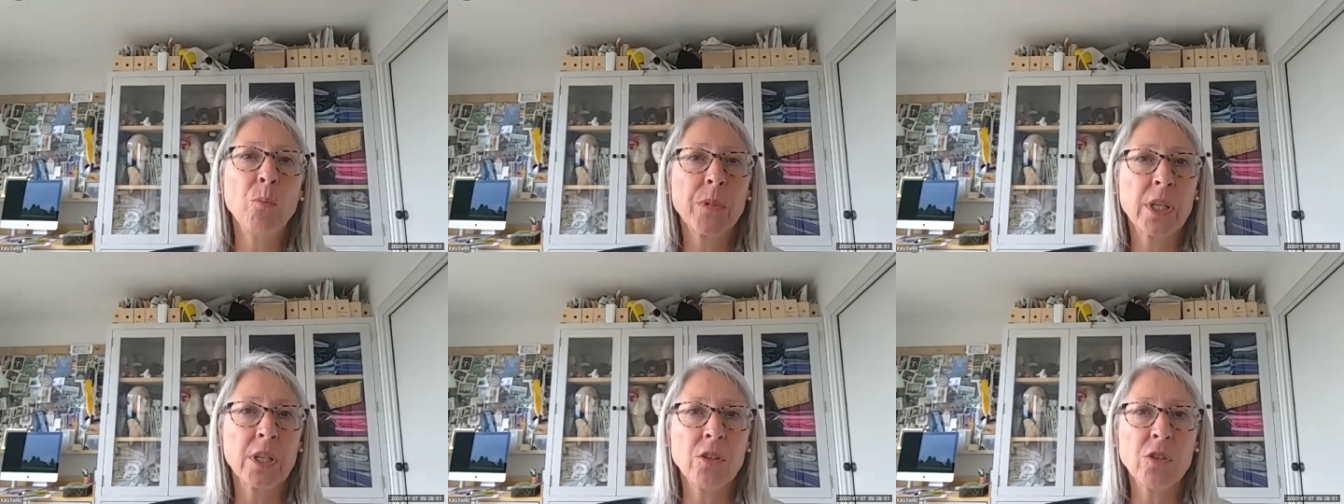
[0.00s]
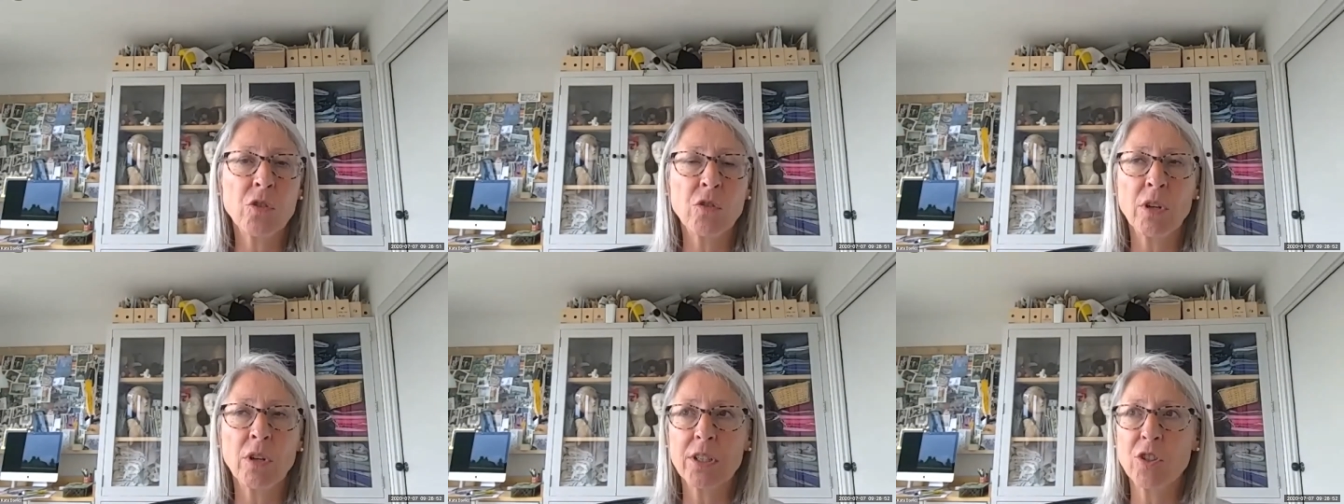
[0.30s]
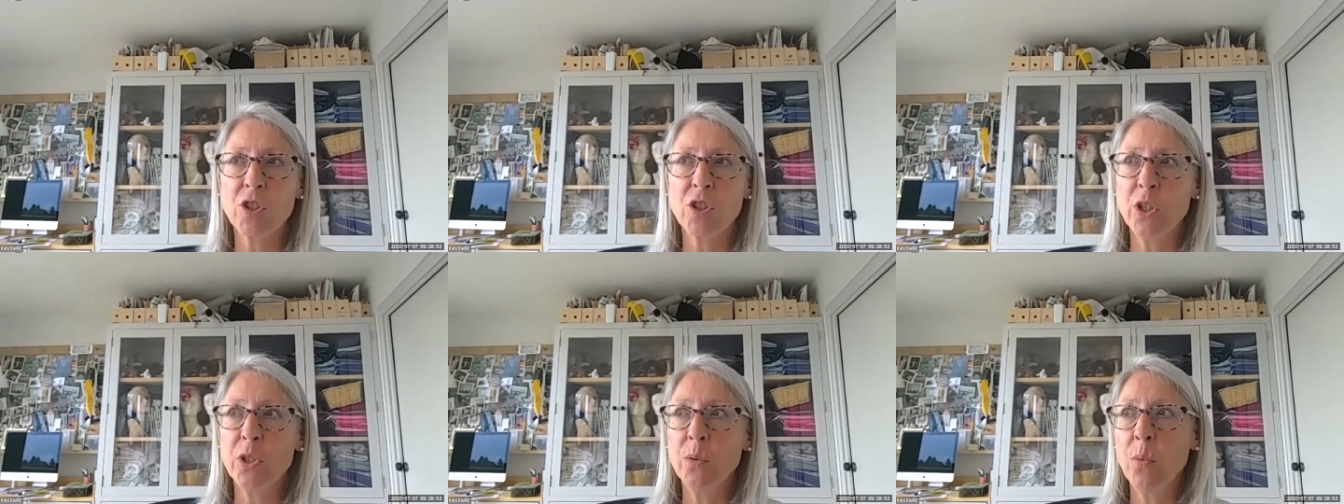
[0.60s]

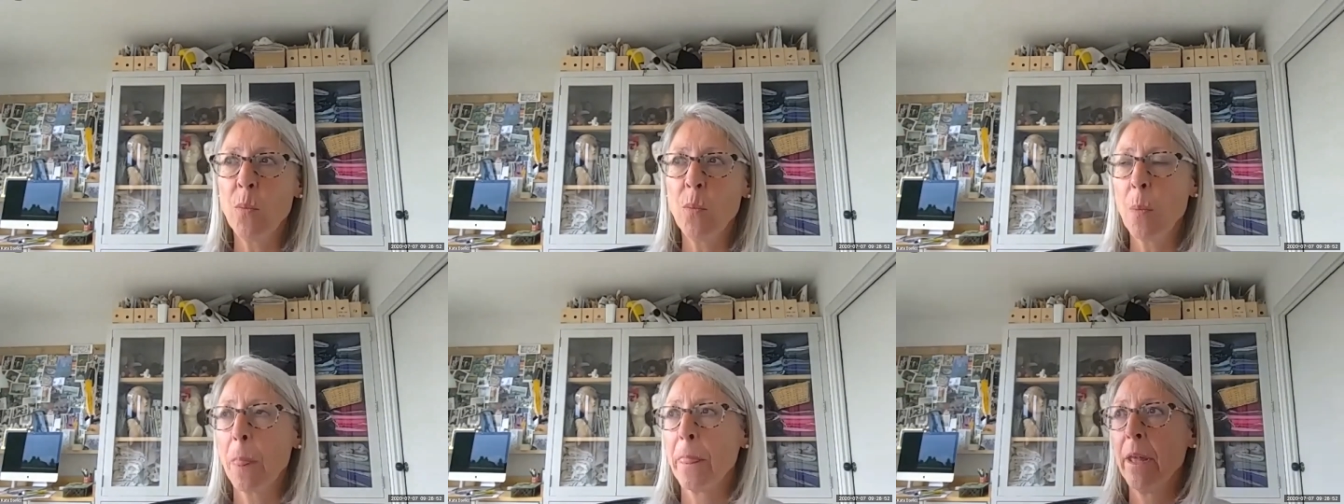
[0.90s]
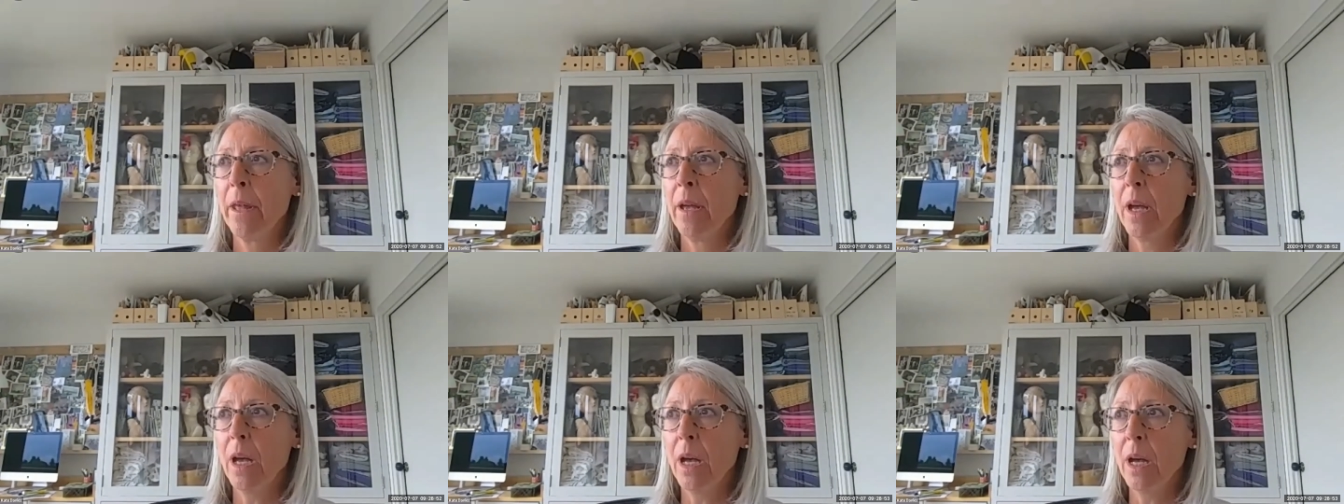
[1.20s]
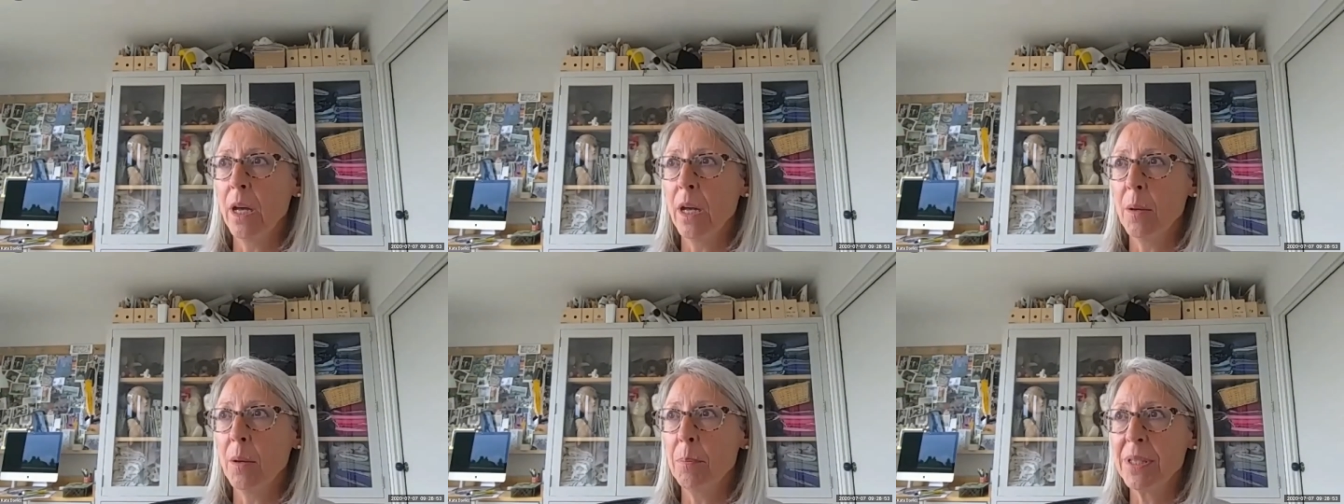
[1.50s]
construction,
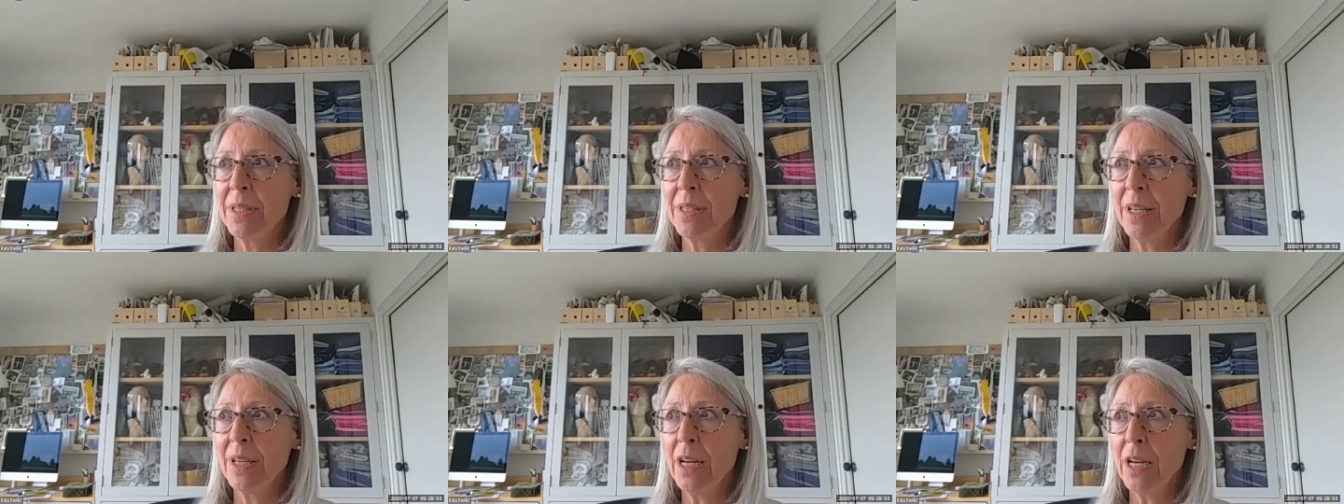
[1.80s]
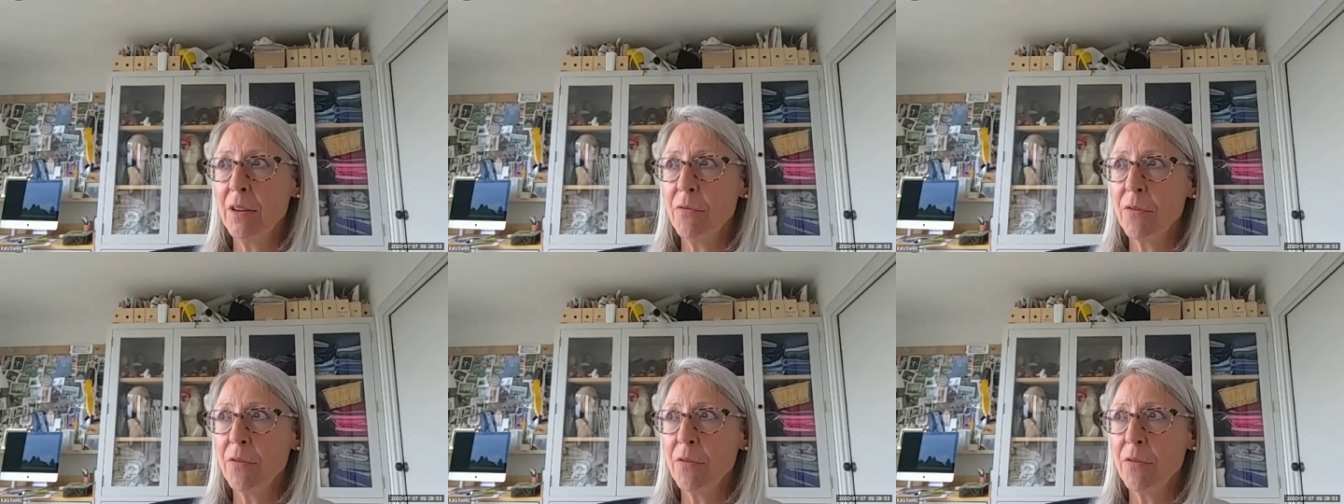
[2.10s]
particularly